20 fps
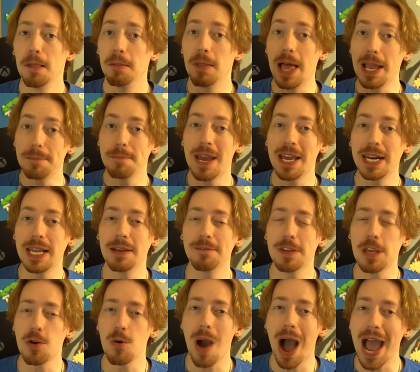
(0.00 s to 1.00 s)
Like many
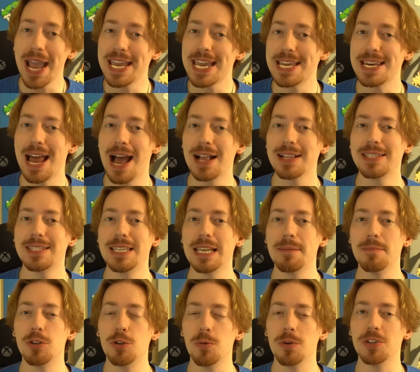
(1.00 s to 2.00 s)
of you, I cannot
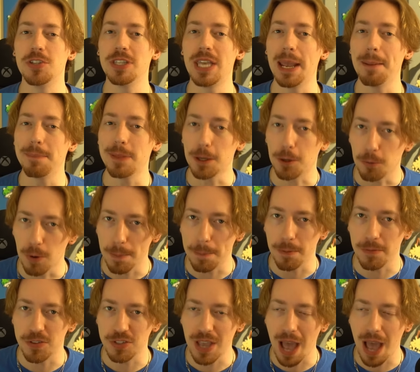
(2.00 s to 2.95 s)
seem to escape the grip of